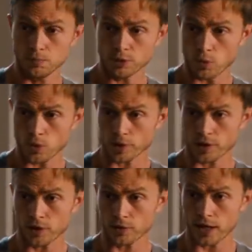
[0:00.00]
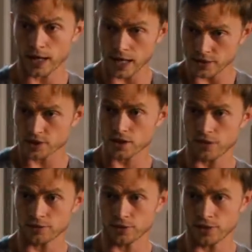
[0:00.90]
But don't worry, all right? I got this
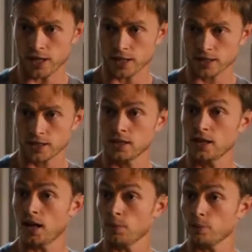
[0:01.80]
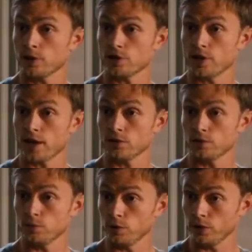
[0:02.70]
covered, Doc. Operation
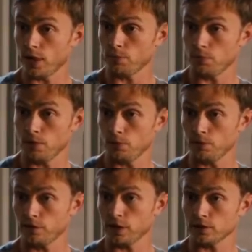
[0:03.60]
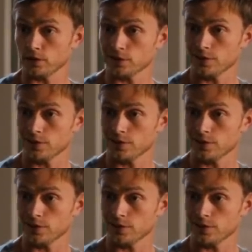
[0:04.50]
Heirloom will not be met with failure,